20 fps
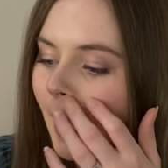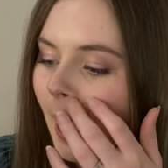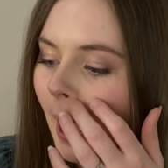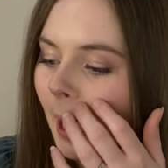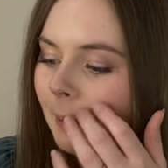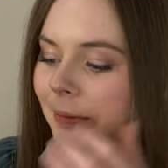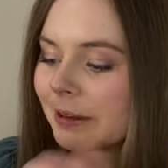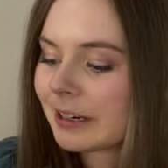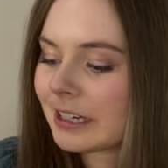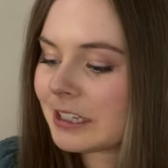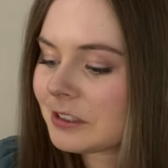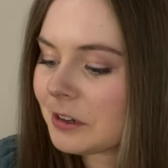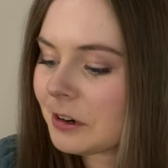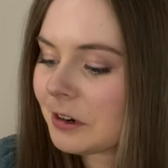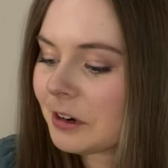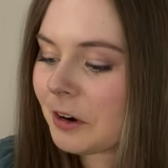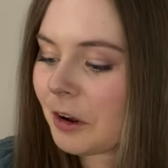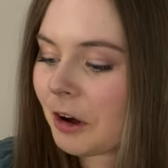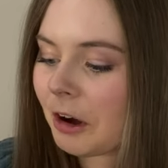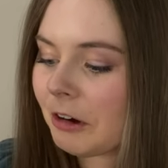I'm gonna
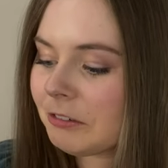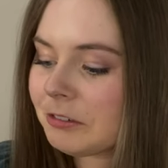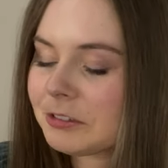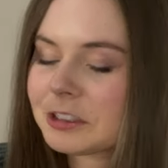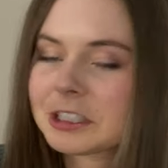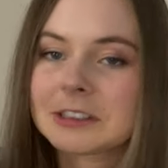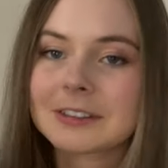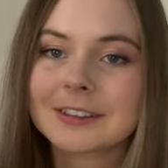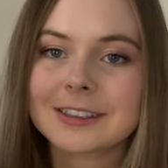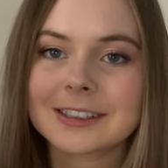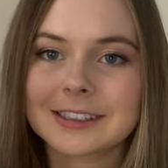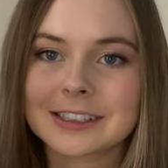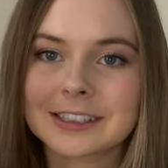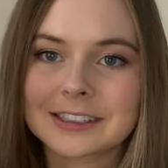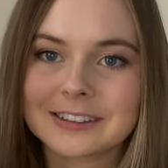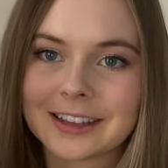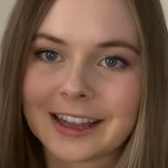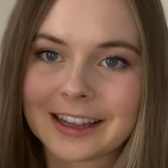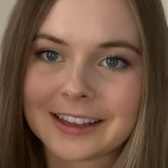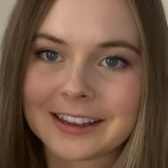turn it off just because
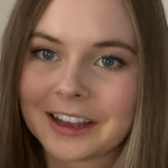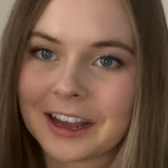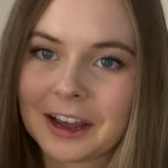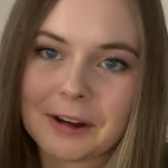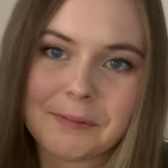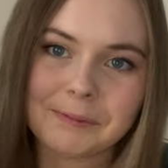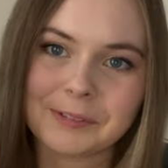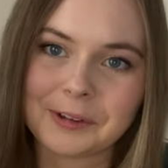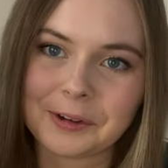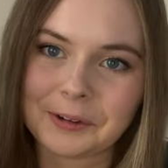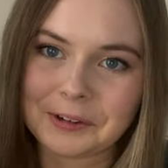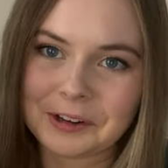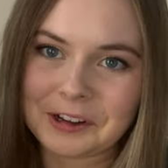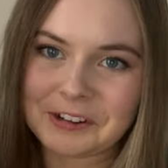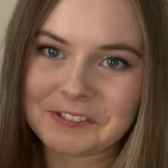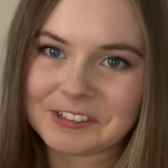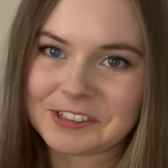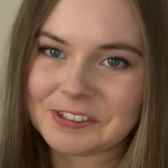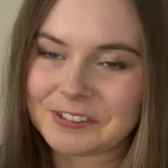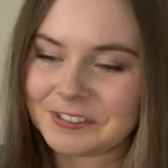it's like, I'm so
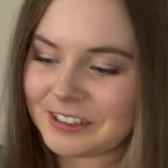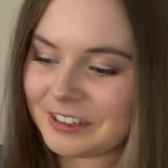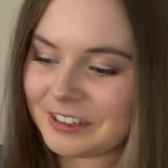nervous with